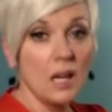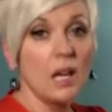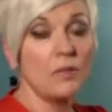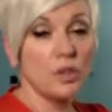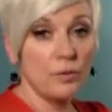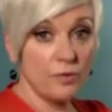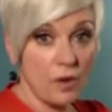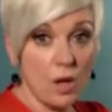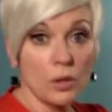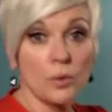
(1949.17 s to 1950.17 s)
if you
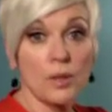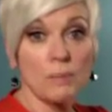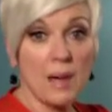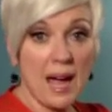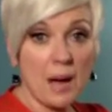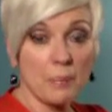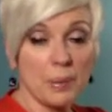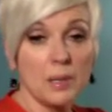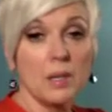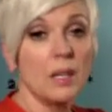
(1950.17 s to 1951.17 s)
follow the map,
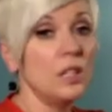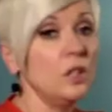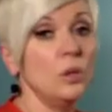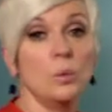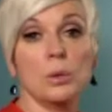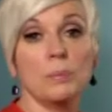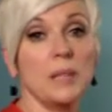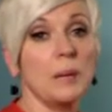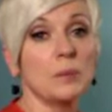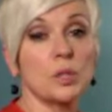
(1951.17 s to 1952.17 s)
you will
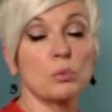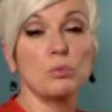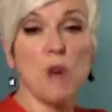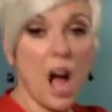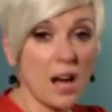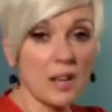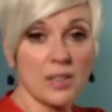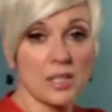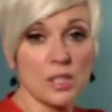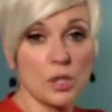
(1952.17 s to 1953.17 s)
be able to rock
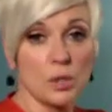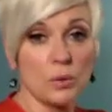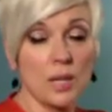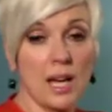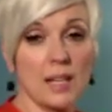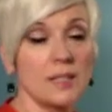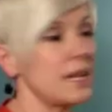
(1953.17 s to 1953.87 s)
this tune. And